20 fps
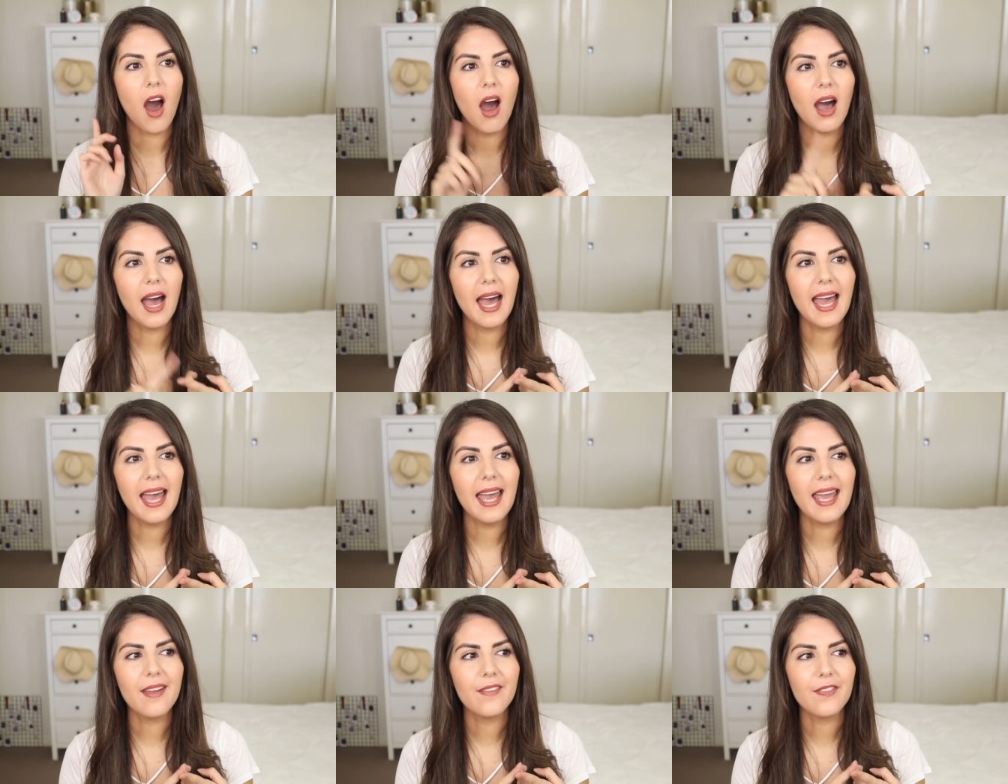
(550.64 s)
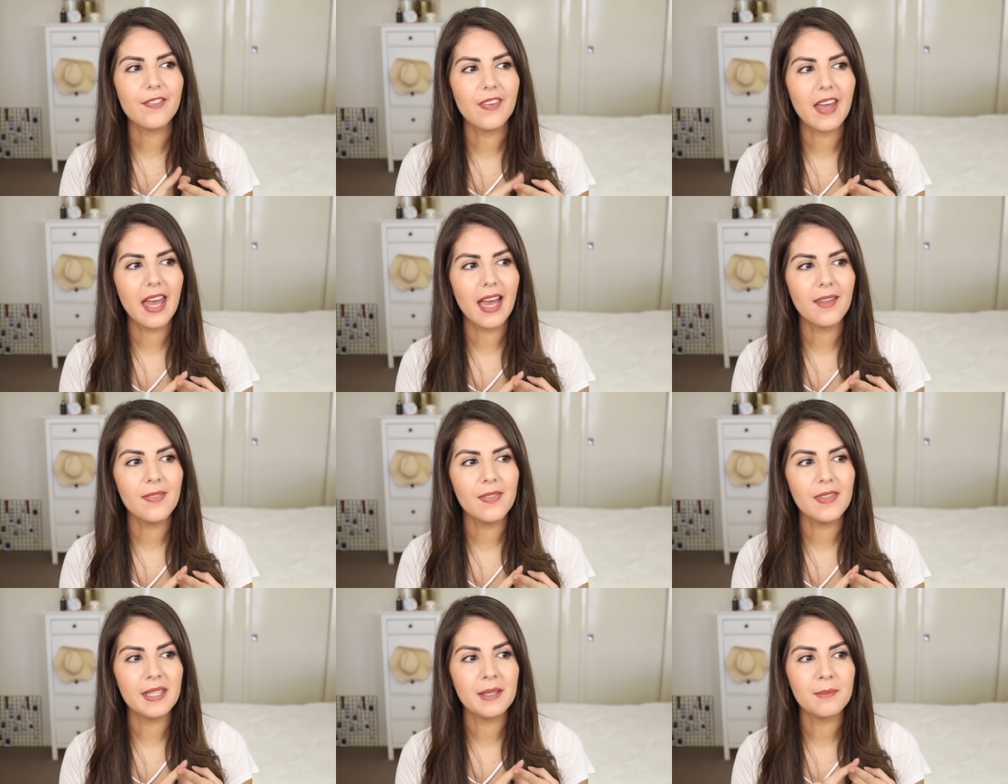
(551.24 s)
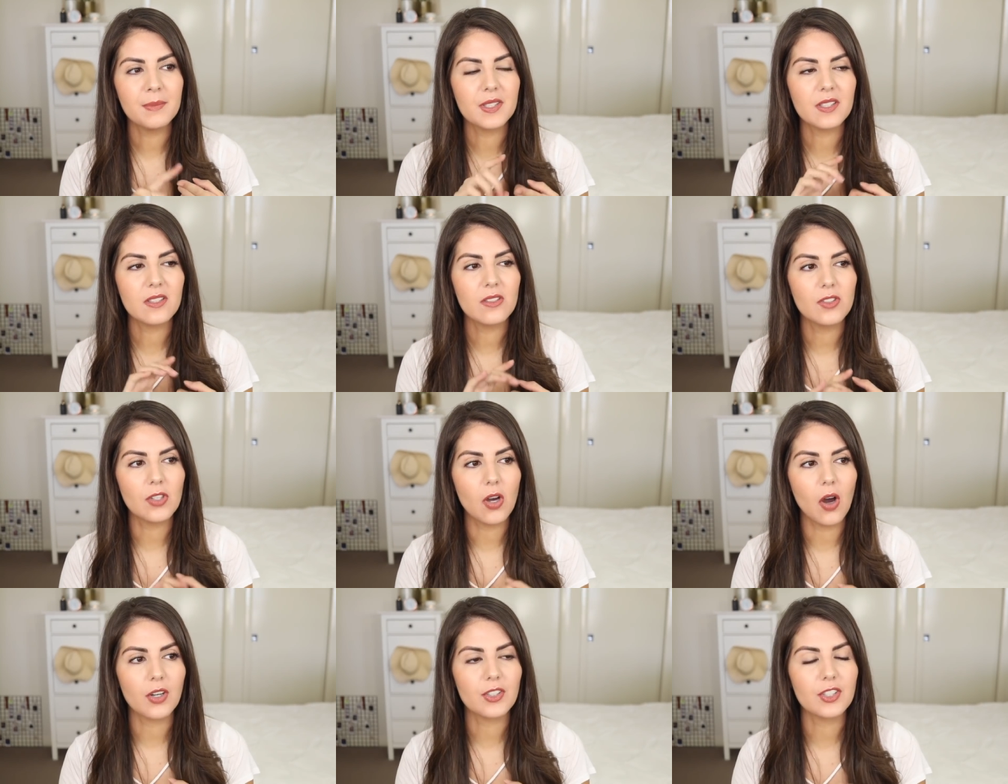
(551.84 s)
I found them
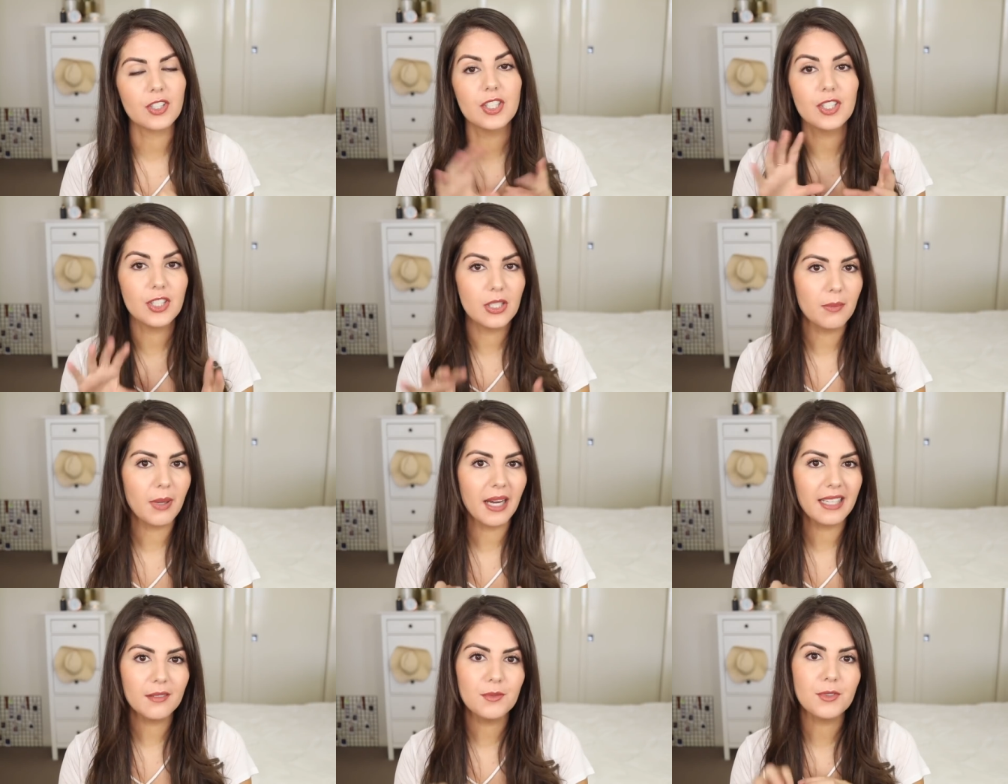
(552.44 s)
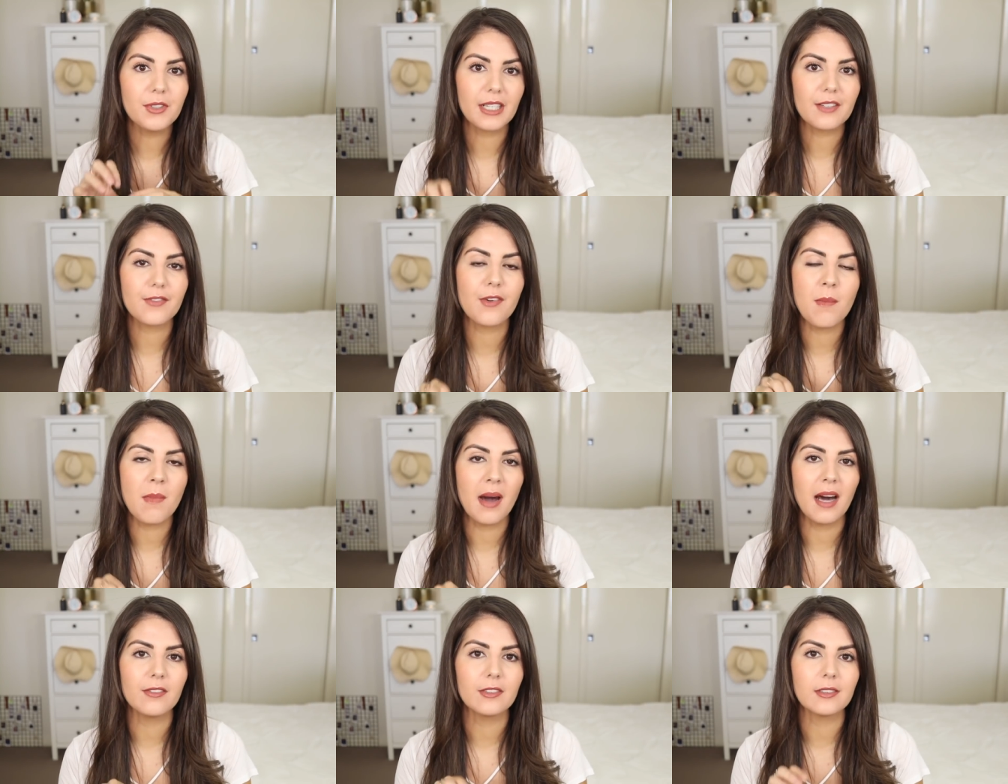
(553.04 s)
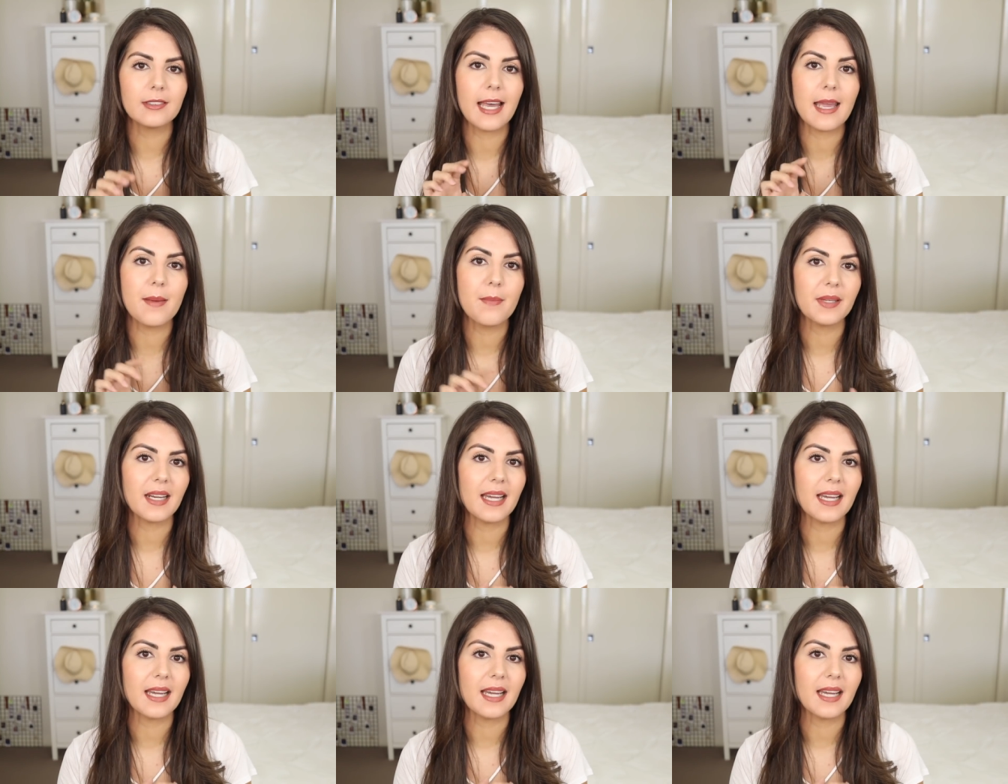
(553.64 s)
stocked, because you can buy them direct from Marvel Lane,